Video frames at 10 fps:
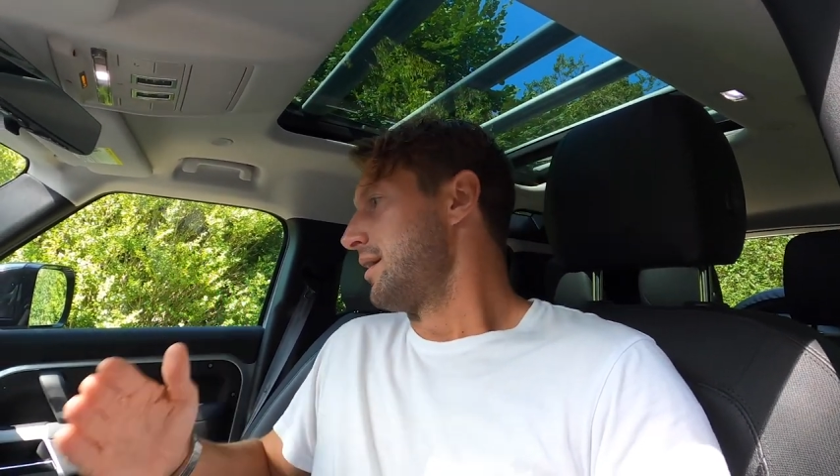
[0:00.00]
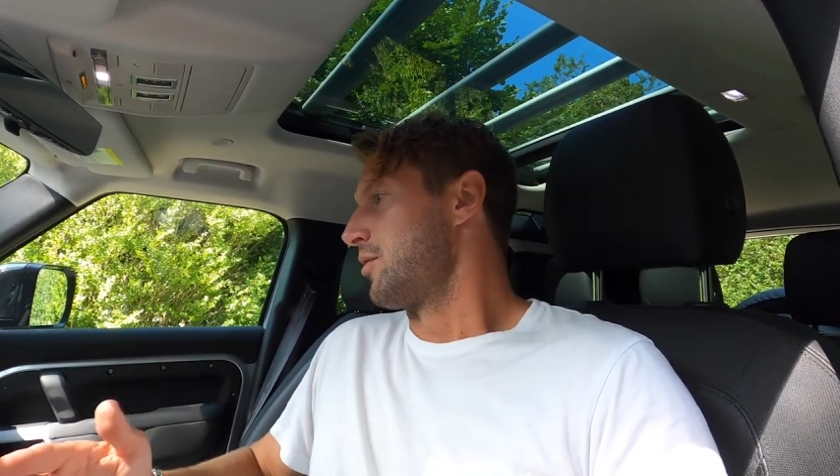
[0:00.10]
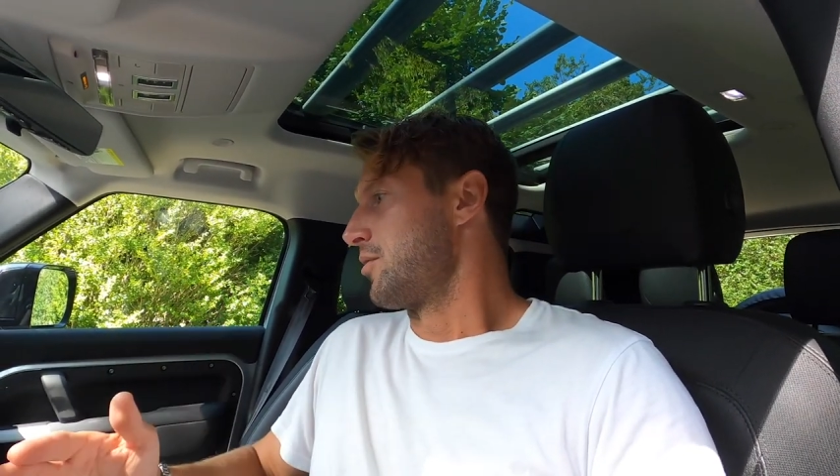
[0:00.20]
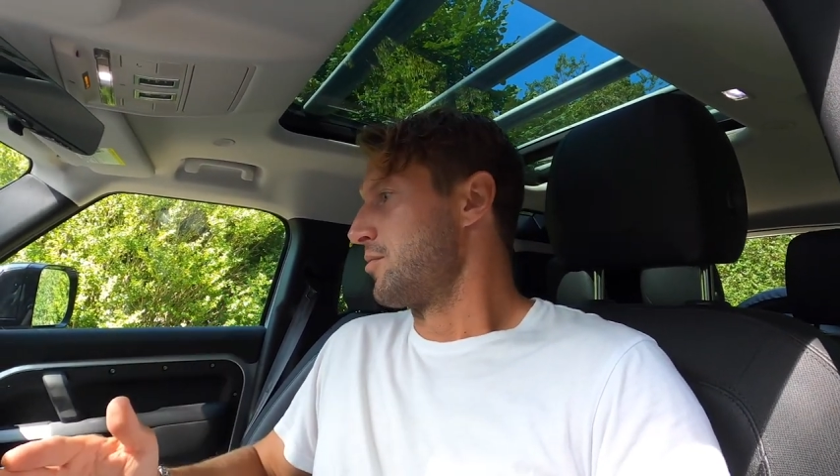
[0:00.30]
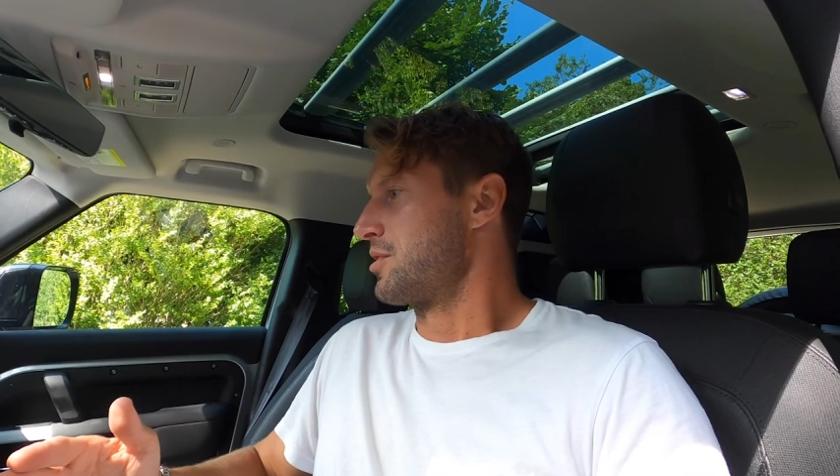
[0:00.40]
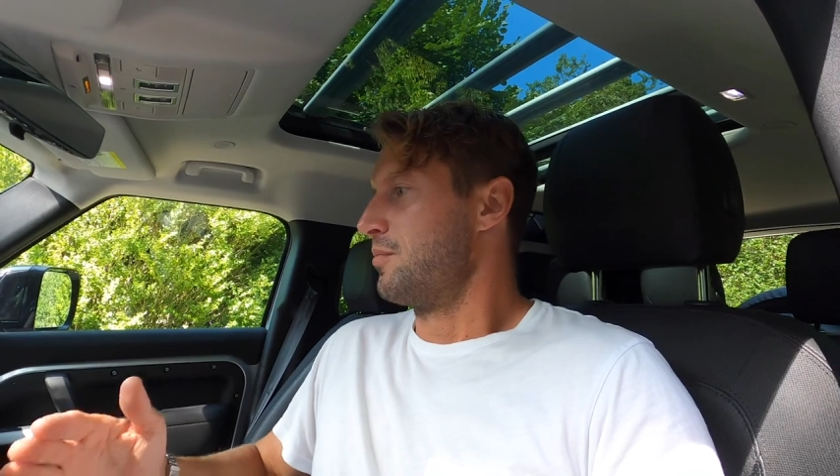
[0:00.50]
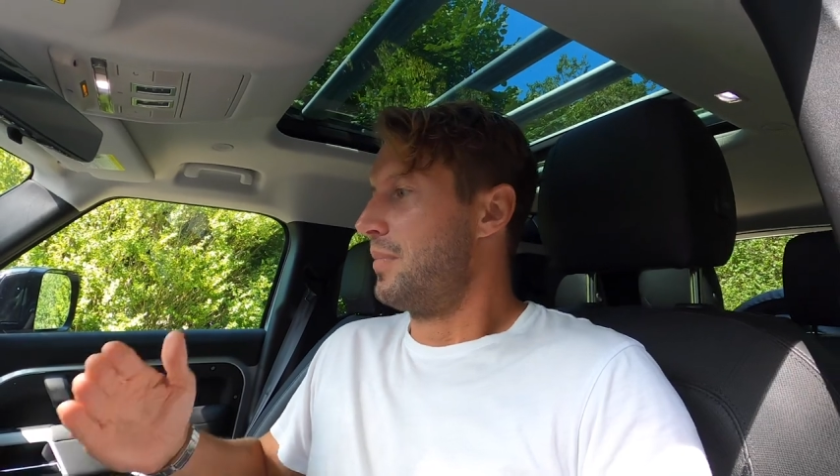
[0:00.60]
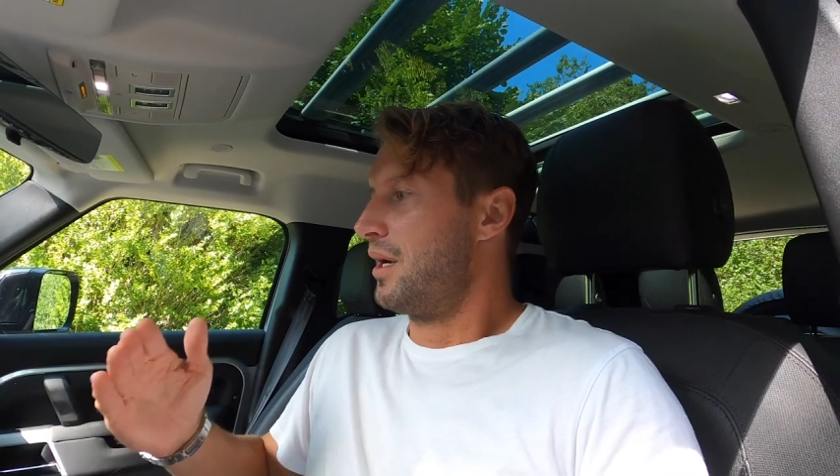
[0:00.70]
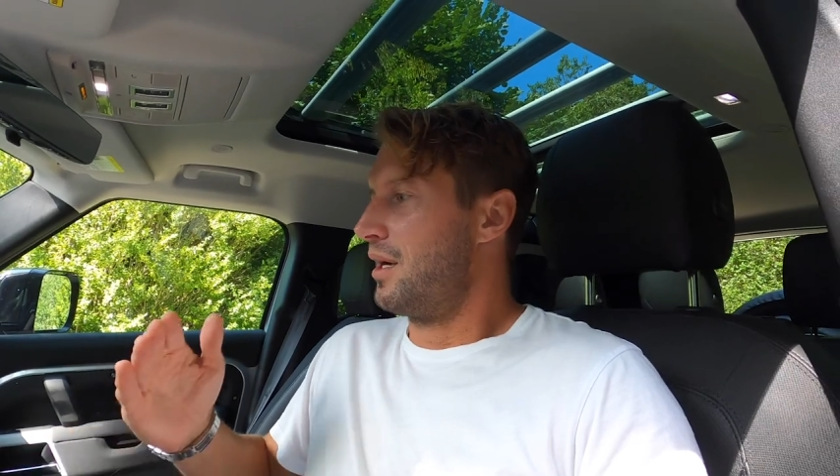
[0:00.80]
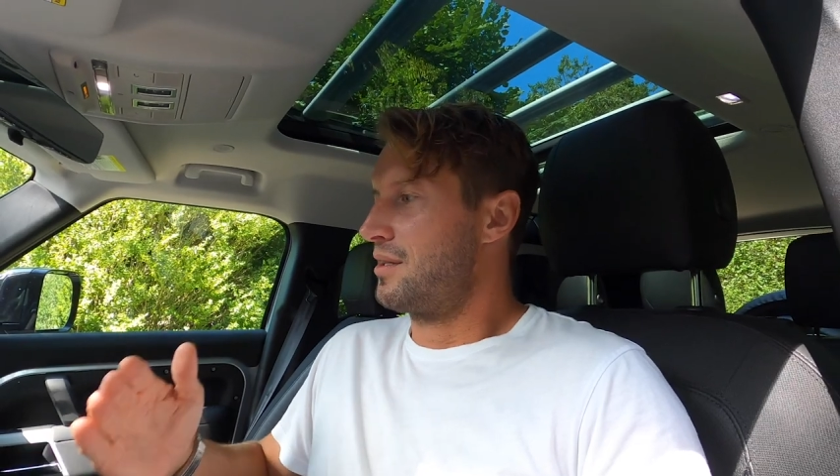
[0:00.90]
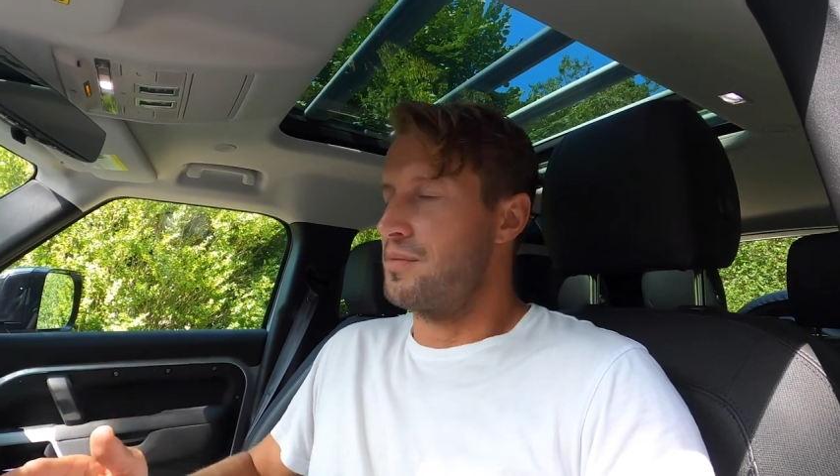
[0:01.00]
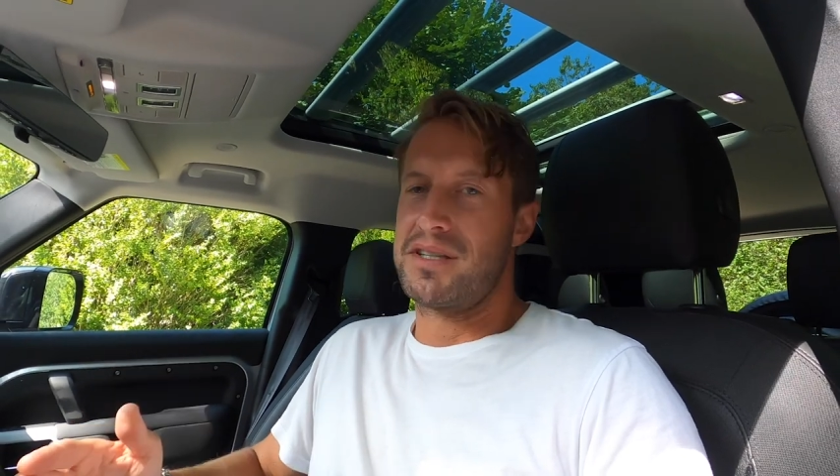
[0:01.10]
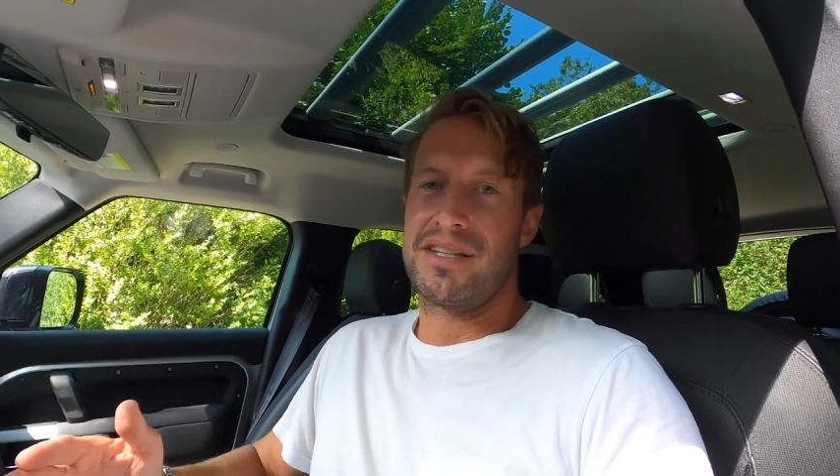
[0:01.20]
go through some mud, some